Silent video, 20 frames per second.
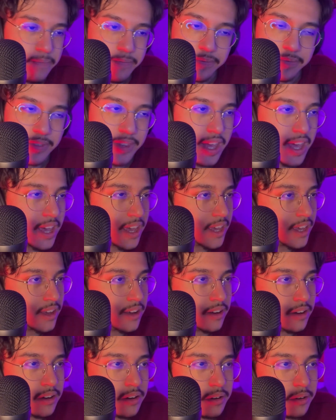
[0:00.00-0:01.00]

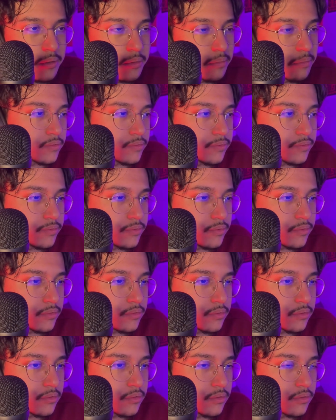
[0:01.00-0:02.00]
Damn.
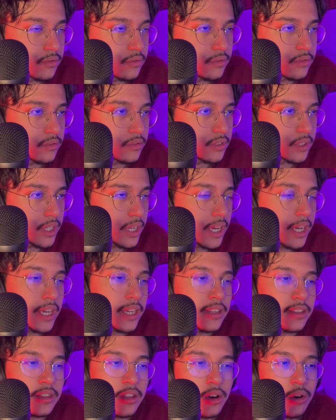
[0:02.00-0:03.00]

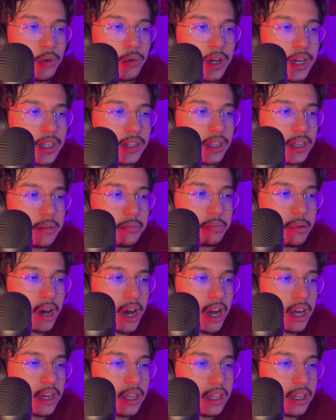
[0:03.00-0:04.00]
Ain't no way they
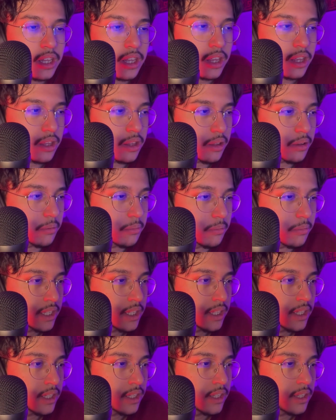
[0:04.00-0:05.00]
bodied him.
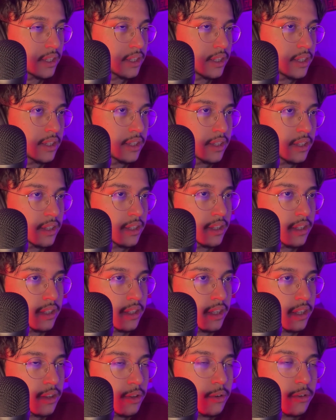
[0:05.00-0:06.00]

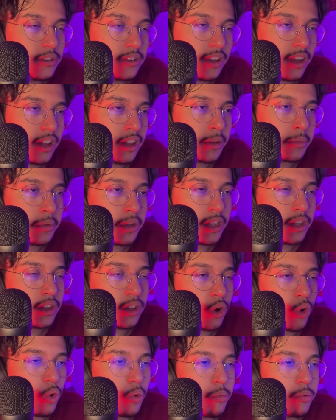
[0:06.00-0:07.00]
And you're telling me
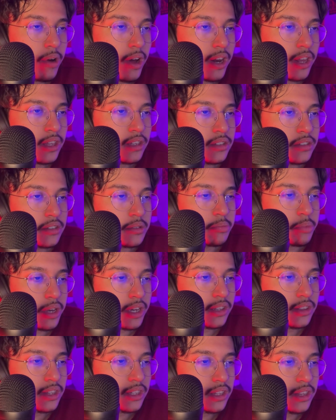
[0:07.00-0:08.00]
nobody is
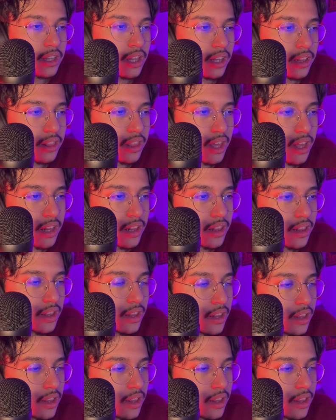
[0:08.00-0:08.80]
suspecting nothing?